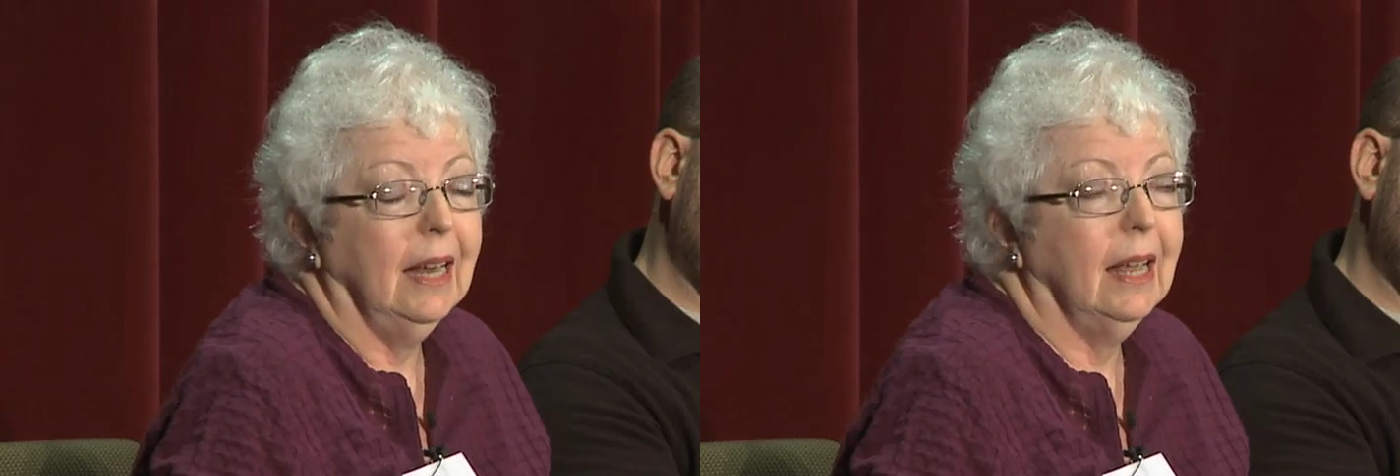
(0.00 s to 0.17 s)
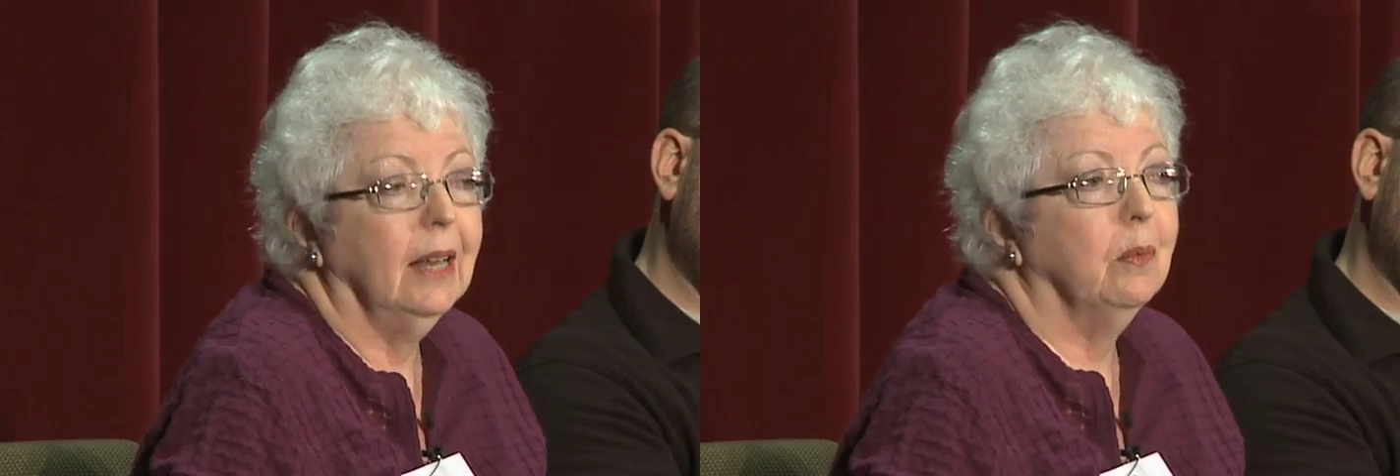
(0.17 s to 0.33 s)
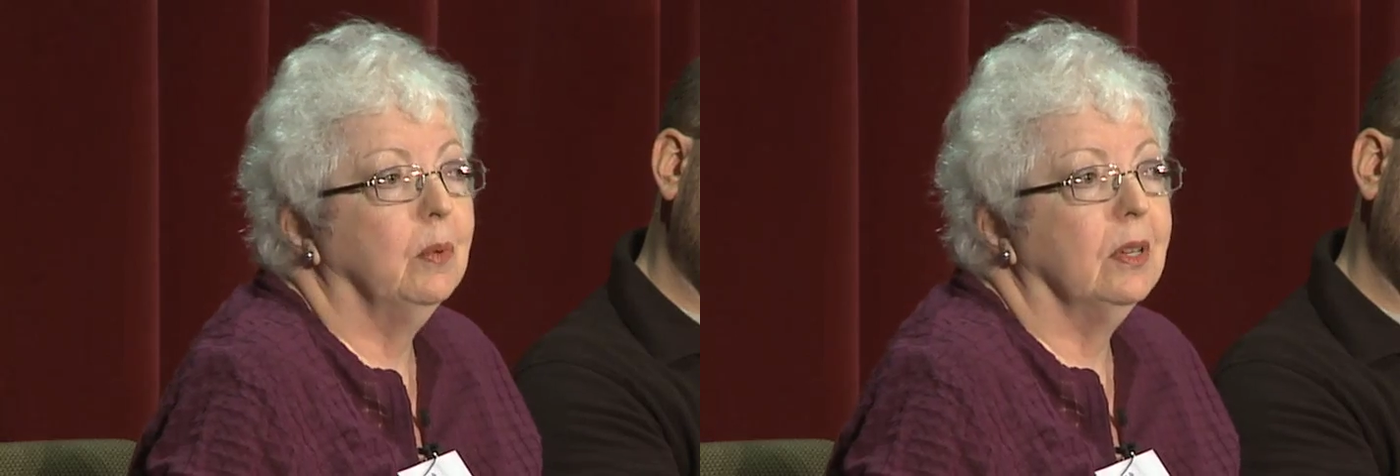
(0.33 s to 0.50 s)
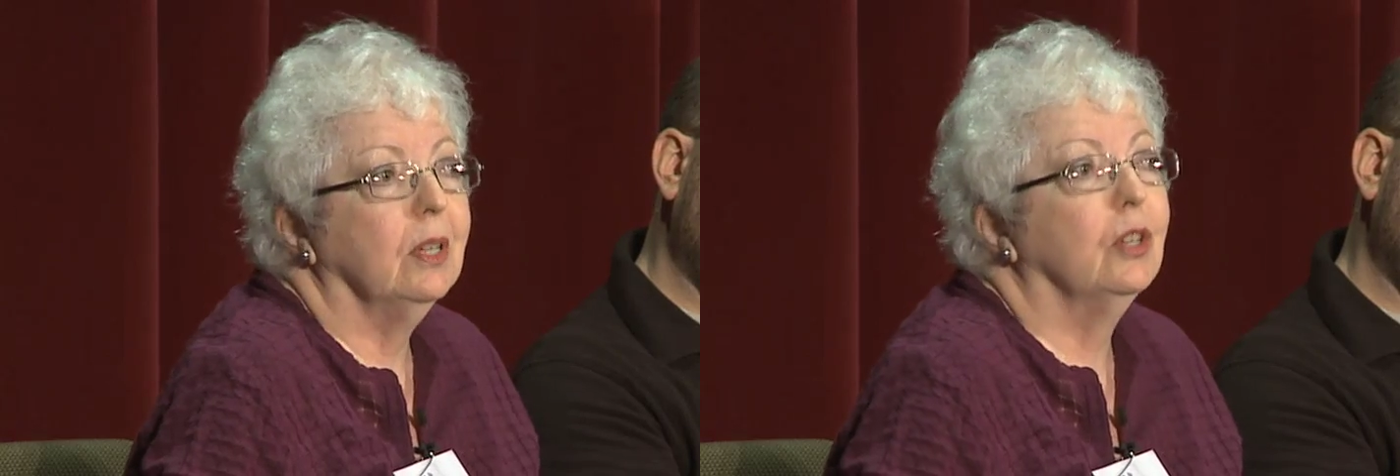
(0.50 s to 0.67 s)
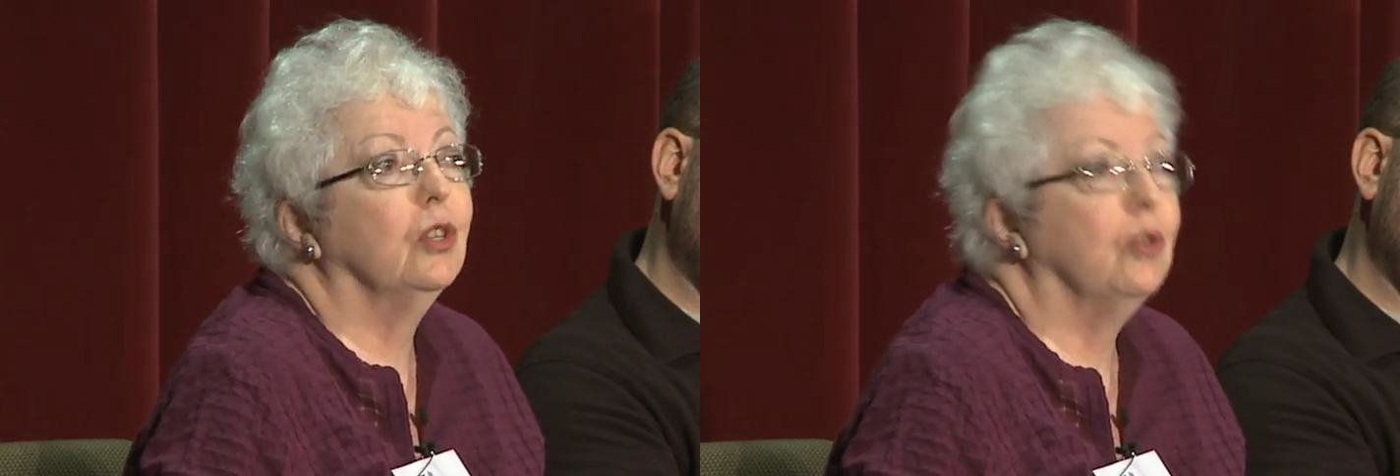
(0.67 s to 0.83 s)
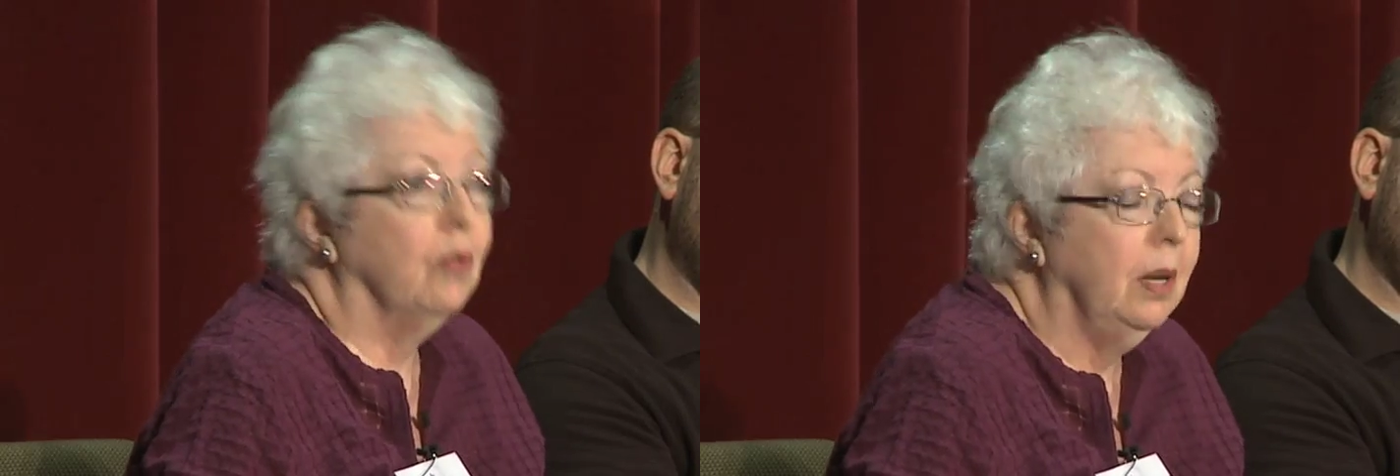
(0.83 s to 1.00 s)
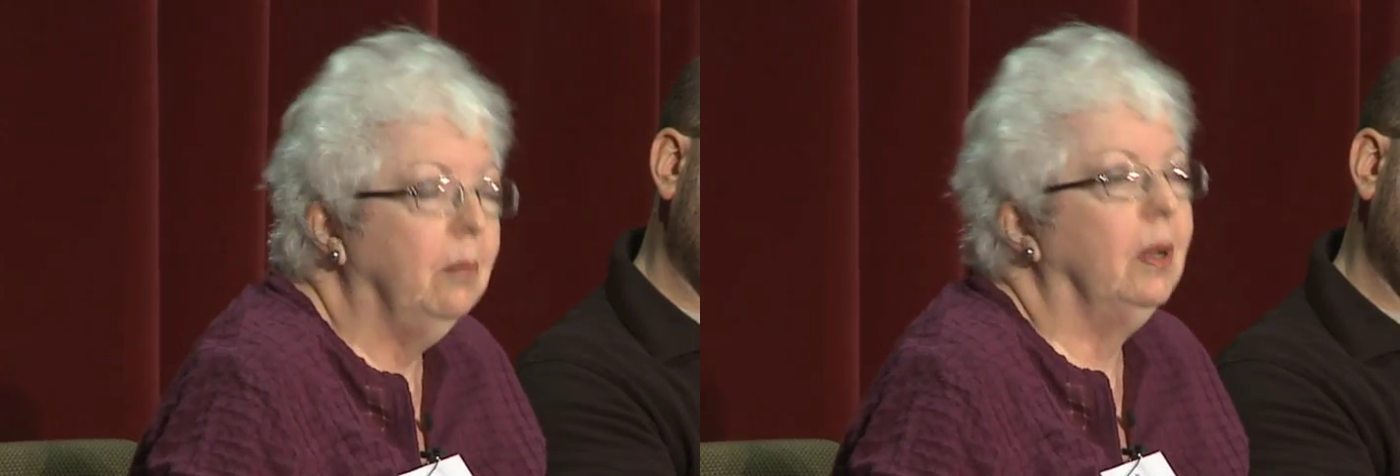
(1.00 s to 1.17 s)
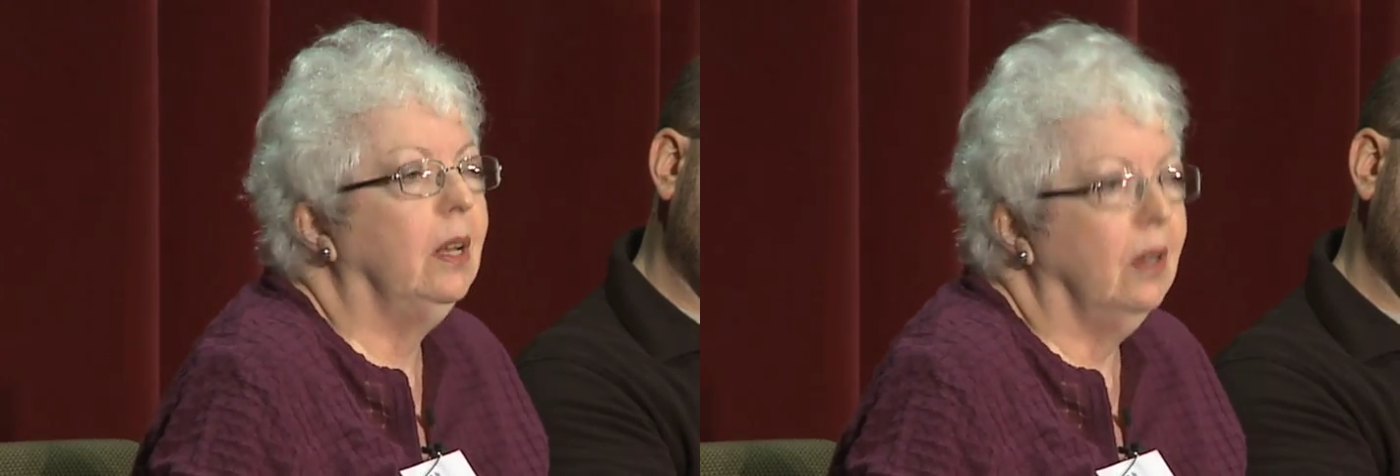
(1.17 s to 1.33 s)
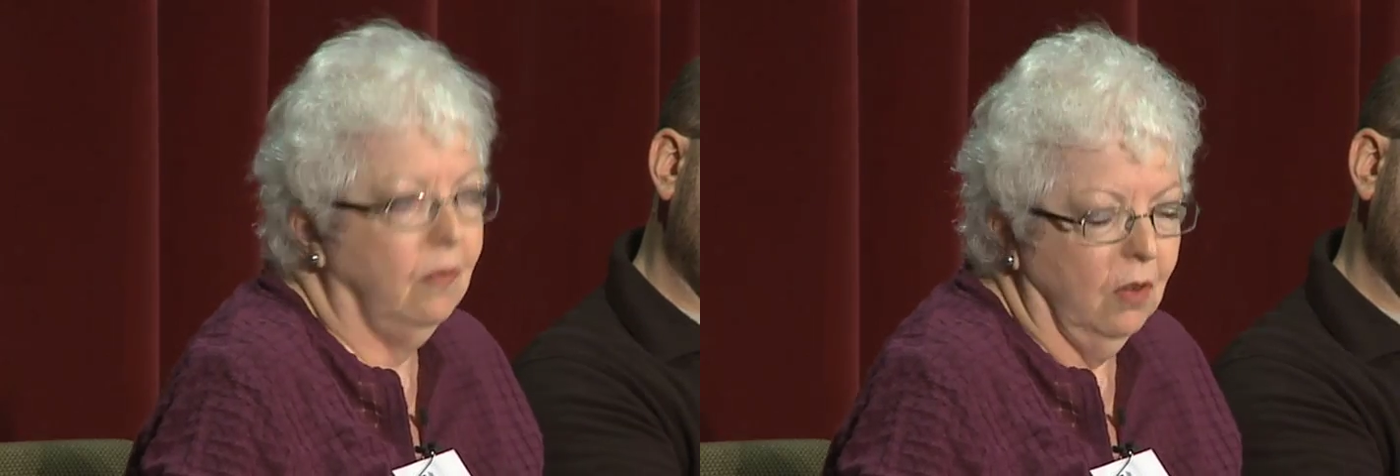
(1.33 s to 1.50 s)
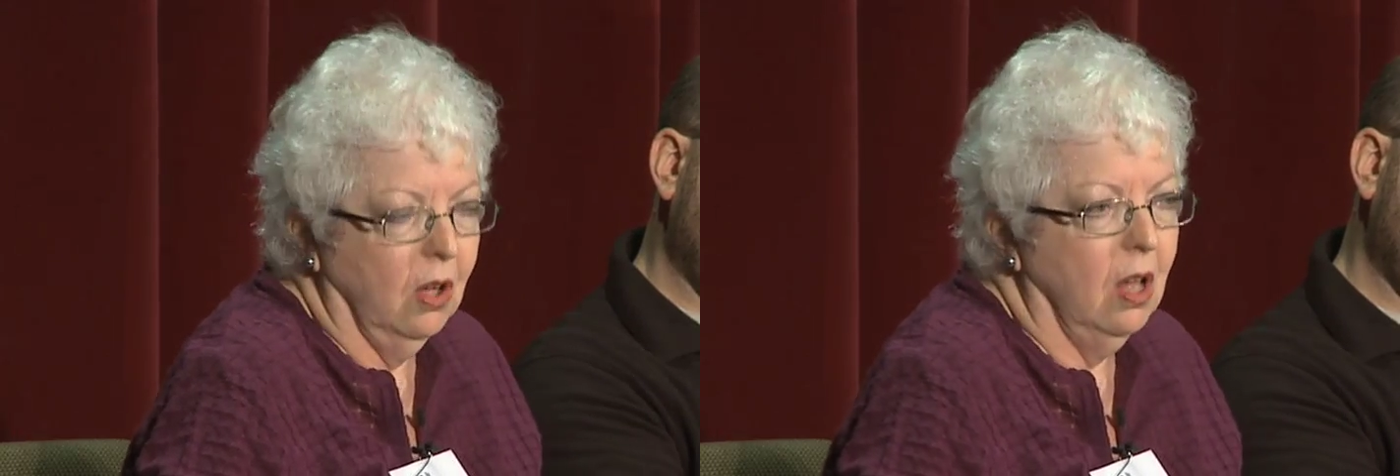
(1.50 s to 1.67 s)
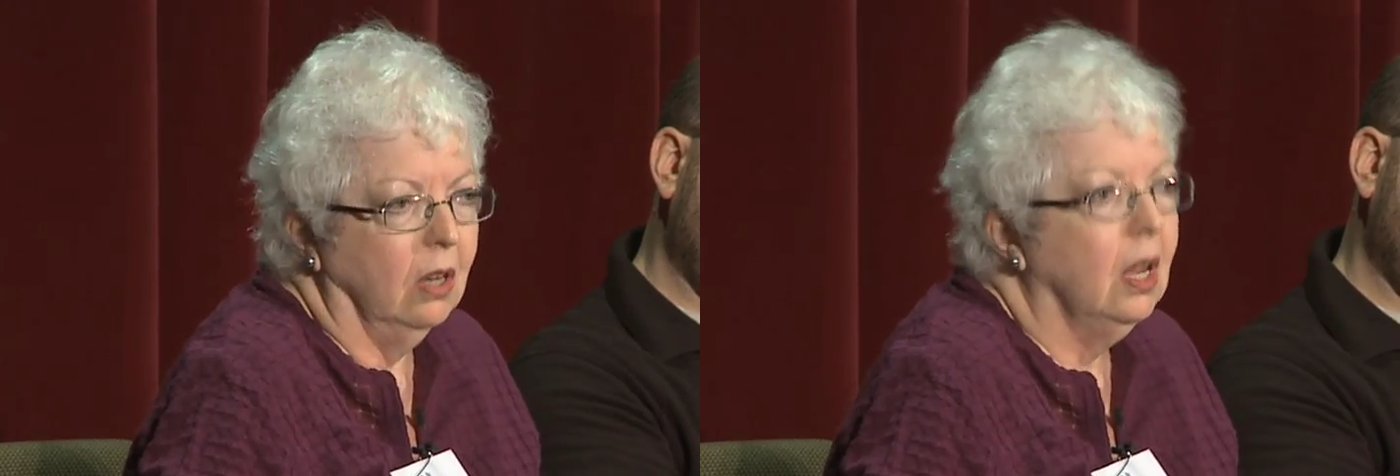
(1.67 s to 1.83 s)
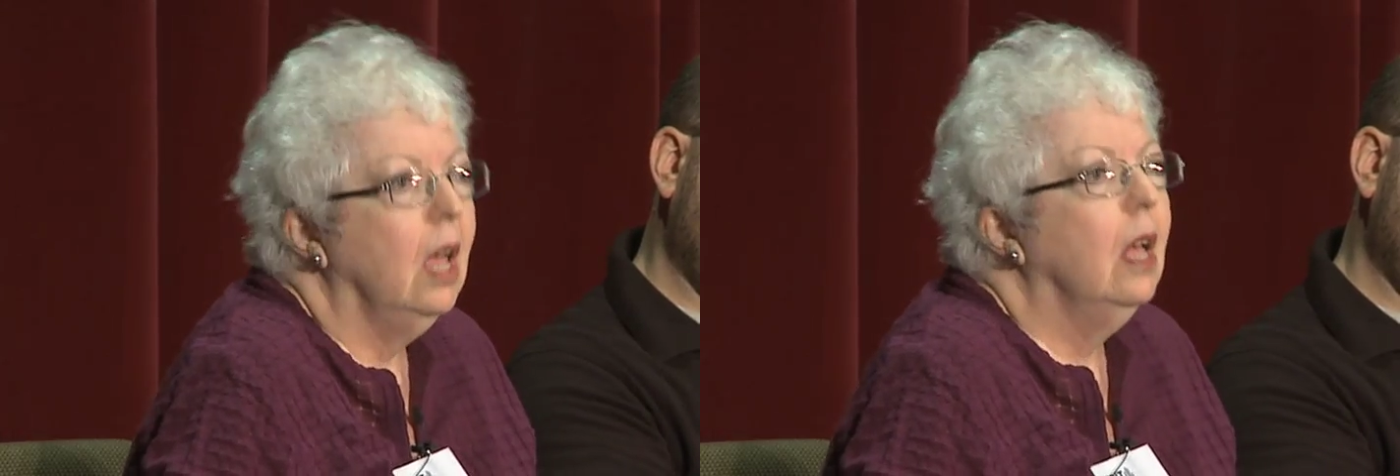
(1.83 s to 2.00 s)
And it was extremely
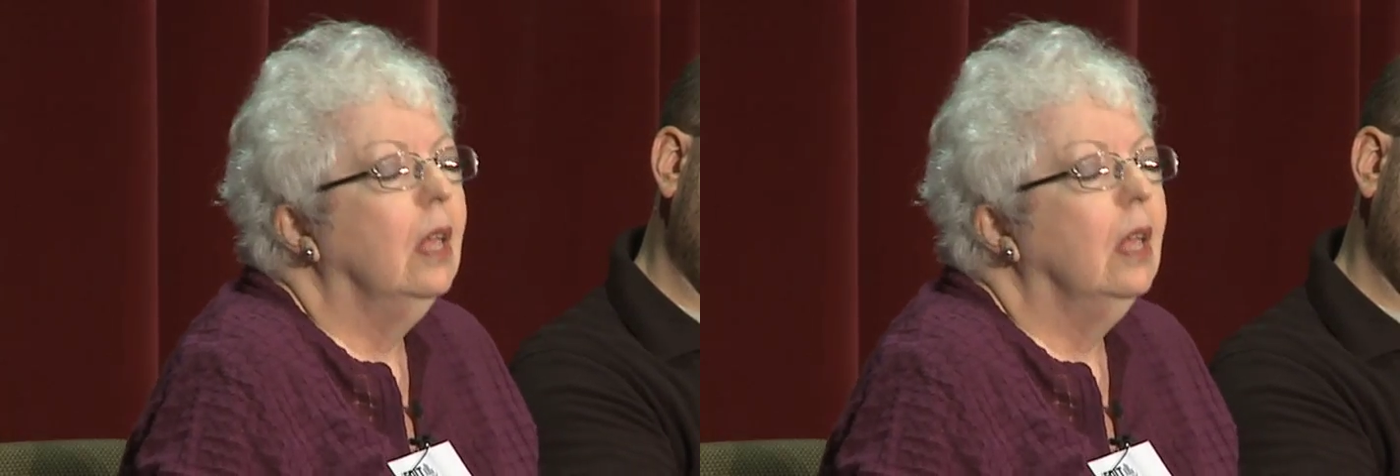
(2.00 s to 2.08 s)
difficult.